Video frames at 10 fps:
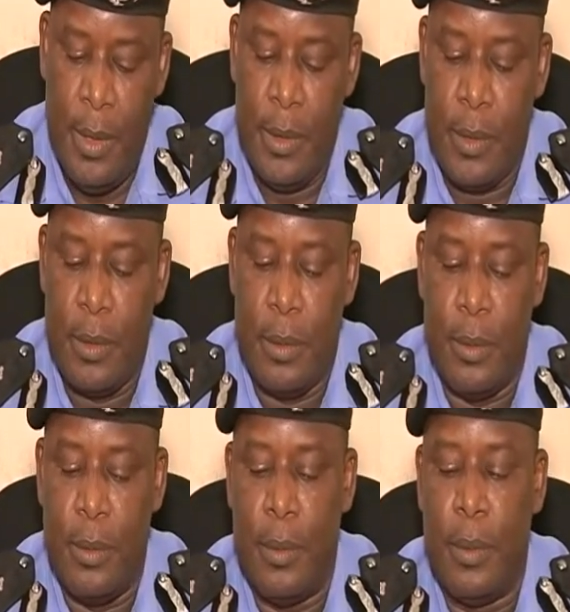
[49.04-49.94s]

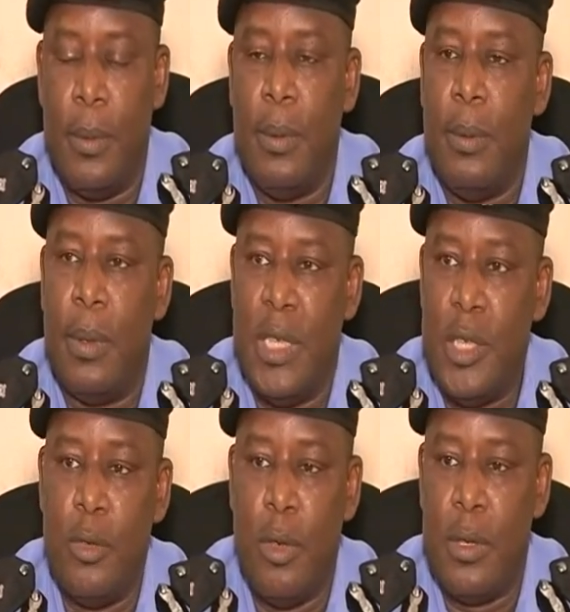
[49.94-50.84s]
So on this
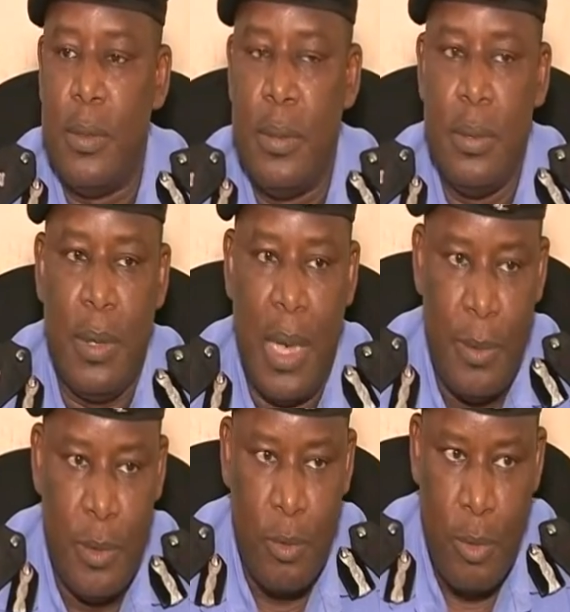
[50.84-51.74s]
note, we have
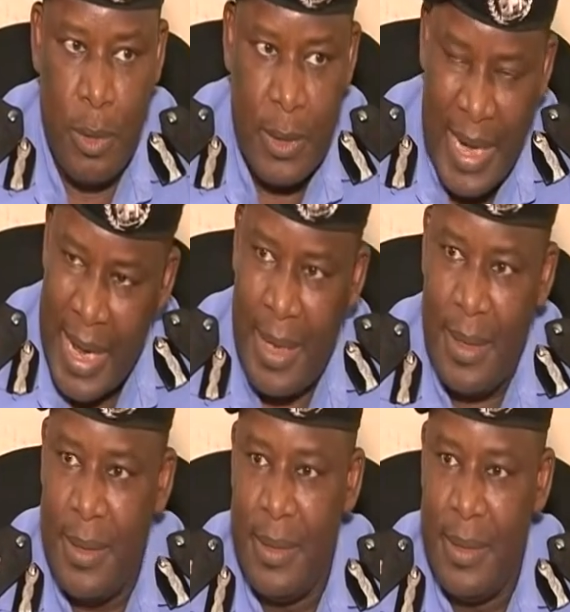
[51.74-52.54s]
to go there,